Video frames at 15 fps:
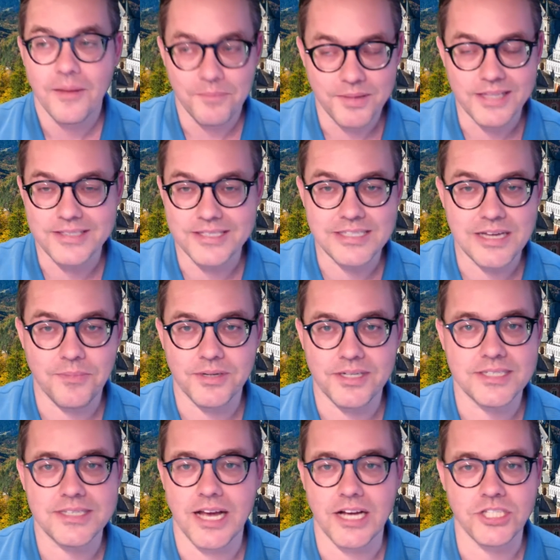But that's a separate
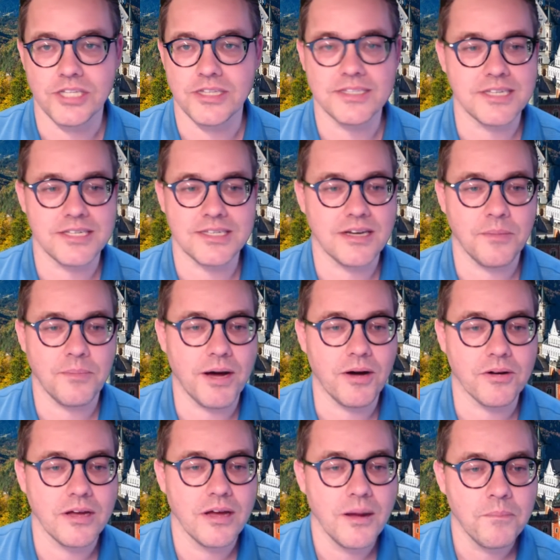discussion. This isn't
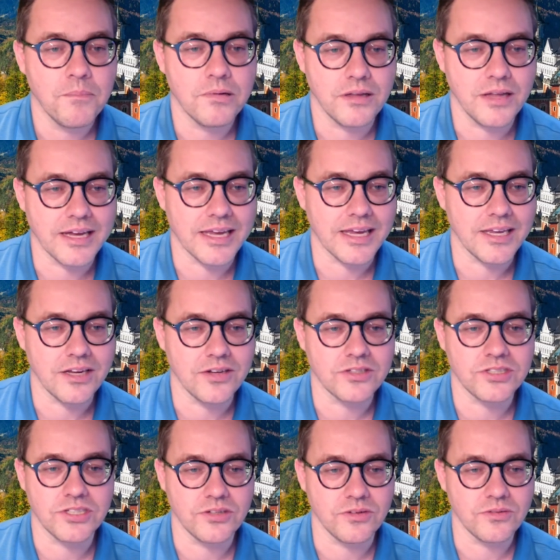about plugging you
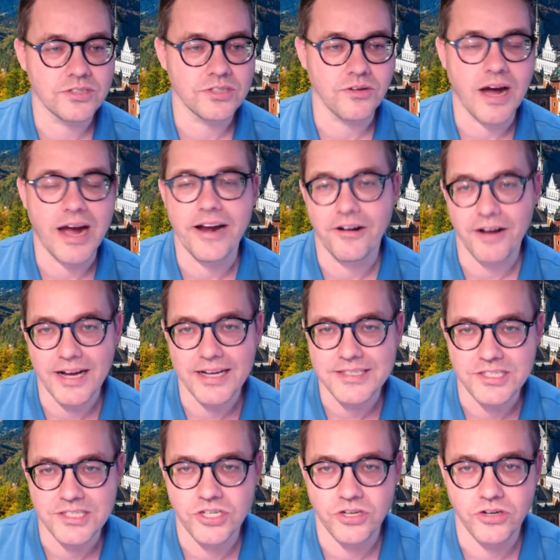to, to hire
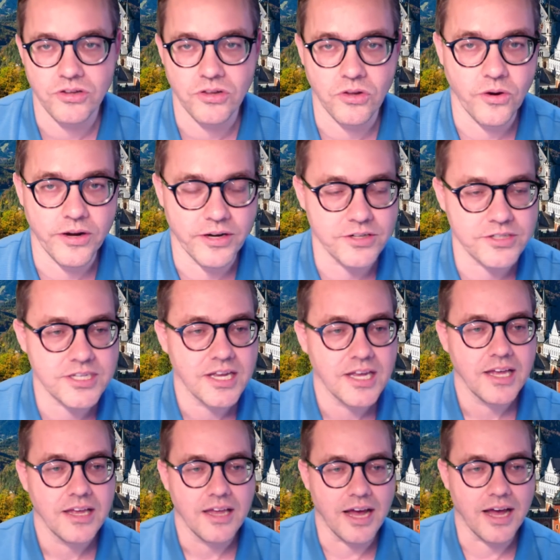us as your lawyers,
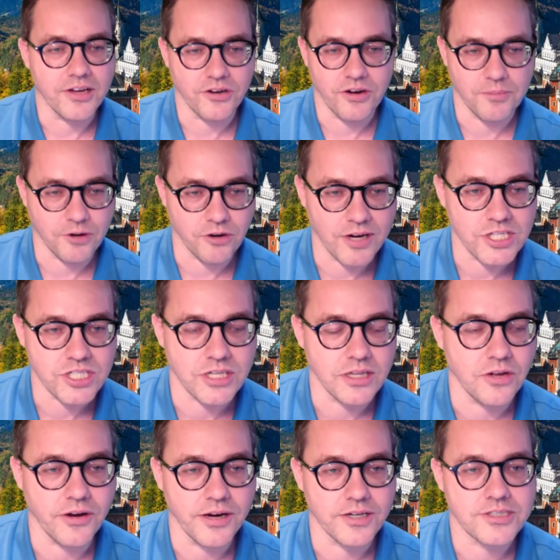uh, your immigration
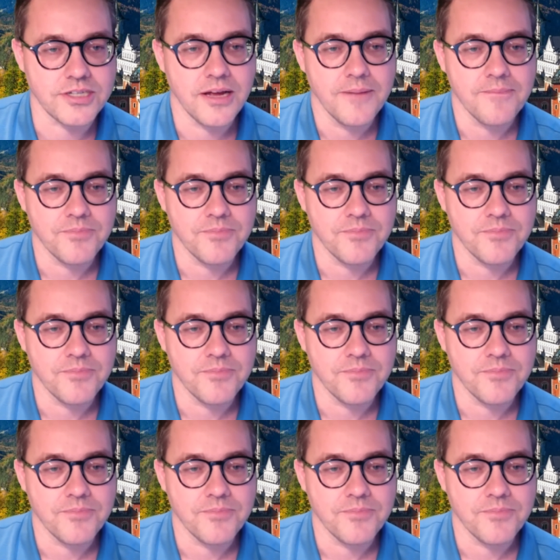lawyers.